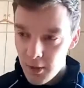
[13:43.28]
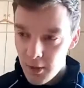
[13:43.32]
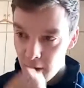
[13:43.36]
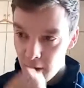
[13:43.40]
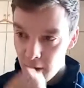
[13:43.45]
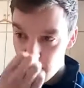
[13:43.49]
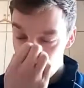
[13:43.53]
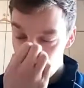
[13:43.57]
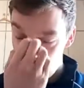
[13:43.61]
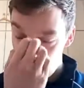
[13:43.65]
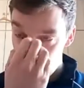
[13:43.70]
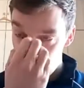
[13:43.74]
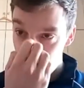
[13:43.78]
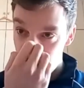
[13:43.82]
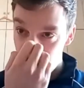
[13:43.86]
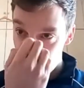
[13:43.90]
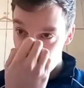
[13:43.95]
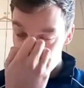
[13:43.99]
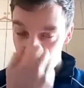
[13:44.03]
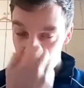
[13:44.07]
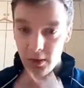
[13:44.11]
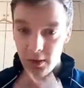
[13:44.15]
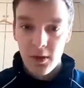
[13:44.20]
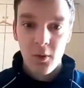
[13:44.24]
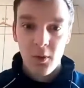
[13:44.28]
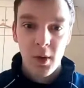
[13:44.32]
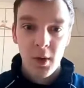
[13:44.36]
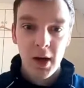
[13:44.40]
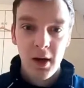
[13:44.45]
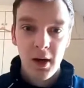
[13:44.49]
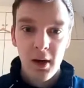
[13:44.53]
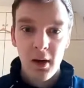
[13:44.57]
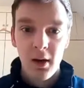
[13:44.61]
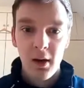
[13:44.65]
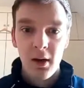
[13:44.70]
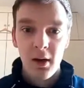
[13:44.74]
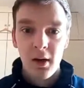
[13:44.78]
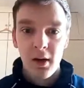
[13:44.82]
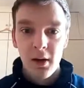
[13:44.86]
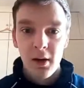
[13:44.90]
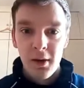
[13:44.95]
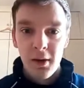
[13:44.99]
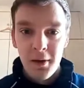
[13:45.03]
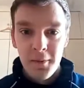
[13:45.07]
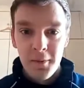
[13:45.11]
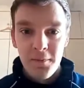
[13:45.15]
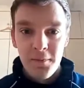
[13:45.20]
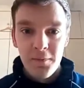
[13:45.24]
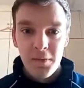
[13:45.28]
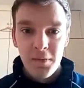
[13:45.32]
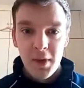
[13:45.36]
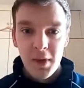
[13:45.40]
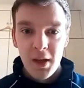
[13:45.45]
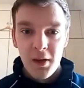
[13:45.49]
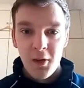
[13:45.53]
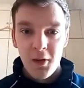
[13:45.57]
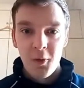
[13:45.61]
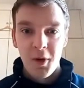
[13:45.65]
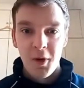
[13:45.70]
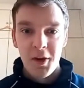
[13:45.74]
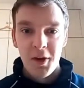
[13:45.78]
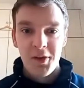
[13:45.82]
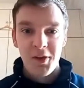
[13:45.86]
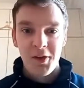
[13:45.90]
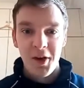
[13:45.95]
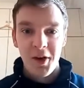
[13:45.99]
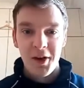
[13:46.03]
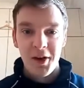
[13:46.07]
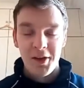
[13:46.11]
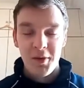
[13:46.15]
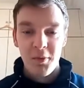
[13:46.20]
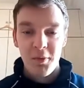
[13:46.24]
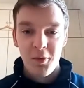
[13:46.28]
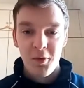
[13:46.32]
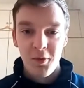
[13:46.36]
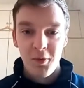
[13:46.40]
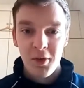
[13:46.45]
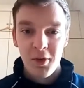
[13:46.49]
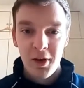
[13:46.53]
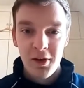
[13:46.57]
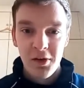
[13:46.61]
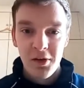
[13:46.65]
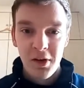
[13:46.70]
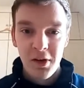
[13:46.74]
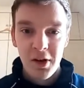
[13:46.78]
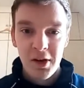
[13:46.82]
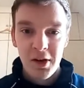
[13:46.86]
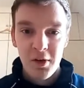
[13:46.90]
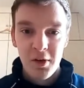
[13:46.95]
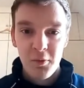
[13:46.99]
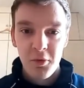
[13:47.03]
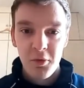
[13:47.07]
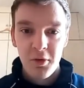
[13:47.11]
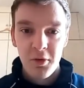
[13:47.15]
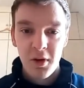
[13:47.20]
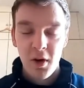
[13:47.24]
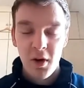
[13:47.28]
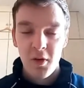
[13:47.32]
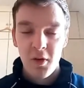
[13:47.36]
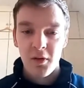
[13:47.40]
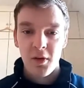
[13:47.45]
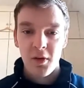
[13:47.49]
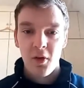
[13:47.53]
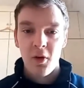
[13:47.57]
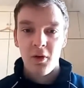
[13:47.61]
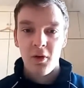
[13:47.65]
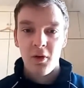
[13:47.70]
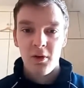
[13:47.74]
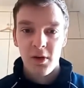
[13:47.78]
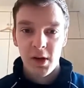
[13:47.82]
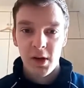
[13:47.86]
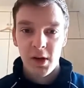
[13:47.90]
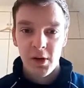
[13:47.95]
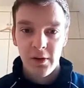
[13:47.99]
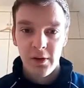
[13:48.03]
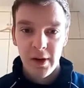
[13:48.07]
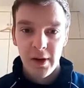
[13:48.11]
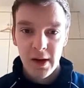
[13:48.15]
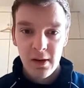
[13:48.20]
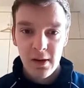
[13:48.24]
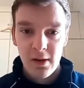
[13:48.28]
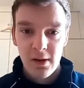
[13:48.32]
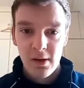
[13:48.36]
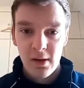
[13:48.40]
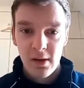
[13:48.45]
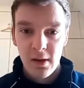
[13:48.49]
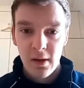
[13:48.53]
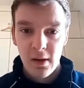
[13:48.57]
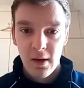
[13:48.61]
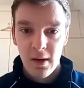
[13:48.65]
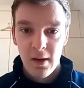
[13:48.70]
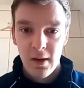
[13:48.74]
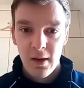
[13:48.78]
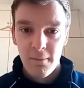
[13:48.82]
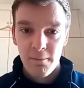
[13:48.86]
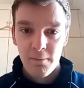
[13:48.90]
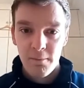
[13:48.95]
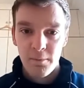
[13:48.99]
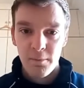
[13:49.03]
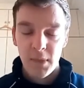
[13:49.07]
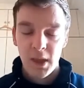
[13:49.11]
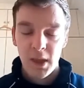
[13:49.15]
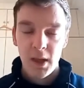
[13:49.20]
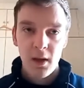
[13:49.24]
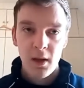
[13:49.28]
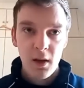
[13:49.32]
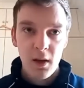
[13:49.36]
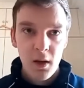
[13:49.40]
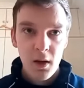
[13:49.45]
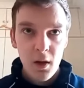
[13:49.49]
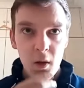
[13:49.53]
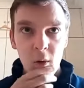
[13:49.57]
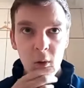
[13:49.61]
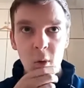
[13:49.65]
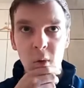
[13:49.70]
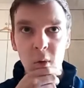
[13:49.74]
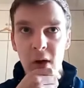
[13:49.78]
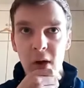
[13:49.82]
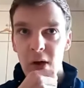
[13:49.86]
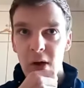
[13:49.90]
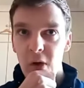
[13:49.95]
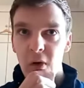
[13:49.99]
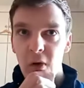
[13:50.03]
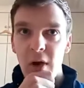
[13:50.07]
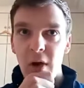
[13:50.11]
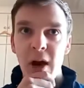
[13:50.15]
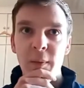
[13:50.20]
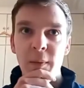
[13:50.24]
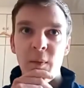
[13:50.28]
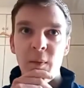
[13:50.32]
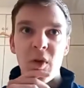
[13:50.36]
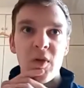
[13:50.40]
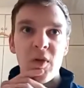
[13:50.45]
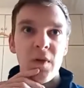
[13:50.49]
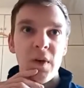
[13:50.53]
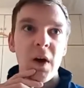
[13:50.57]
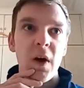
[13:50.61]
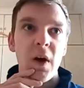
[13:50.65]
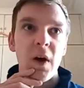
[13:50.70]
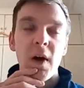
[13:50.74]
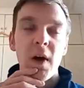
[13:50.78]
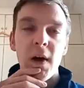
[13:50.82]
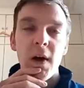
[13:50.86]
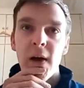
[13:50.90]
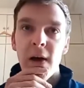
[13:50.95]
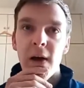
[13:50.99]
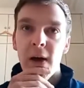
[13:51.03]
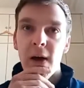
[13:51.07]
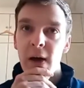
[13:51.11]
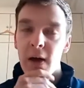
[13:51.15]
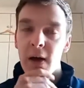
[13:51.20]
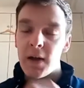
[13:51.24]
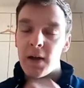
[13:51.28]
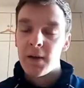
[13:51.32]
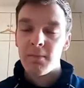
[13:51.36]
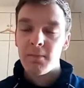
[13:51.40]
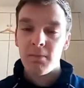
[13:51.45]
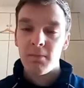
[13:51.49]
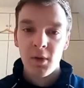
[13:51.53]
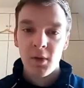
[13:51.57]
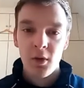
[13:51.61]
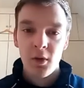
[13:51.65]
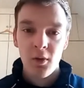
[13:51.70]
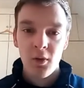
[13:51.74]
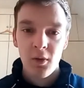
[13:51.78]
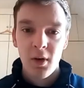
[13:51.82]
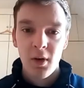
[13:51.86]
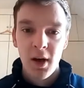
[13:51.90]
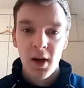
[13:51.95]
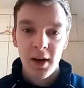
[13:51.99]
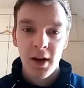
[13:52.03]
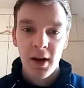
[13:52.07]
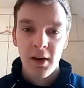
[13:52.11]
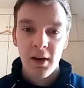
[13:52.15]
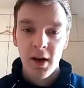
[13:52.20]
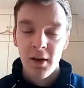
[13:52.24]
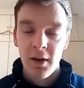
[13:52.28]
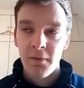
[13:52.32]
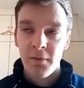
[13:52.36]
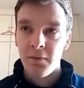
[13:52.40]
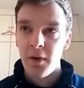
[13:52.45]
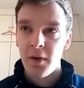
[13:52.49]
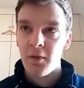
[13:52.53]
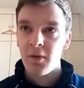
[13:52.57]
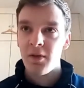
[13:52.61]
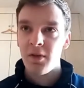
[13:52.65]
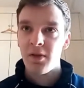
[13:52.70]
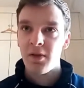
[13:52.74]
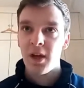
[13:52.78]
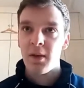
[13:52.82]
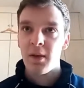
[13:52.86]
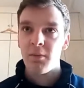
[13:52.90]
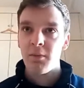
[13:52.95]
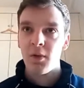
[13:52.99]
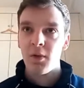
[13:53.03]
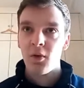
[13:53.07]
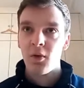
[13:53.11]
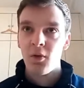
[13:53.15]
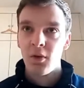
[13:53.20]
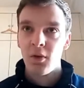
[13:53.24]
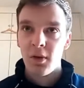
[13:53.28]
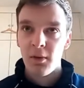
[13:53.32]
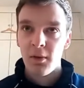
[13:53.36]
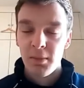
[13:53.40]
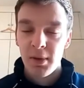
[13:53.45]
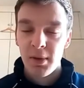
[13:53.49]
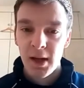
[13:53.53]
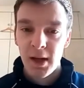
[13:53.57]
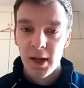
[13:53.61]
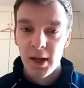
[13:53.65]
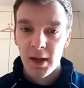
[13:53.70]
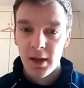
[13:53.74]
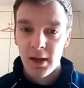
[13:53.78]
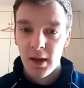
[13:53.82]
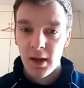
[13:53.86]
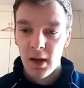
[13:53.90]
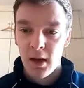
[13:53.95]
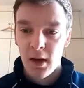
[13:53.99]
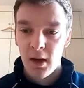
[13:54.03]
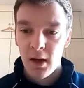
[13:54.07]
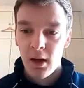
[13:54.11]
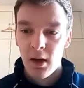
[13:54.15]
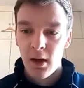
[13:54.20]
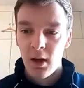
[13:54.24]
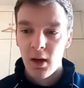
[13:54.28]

out in front of that is quite a sizable crowd, and the hall generates quite a good atmosphere. And I've found the same, when I'm playing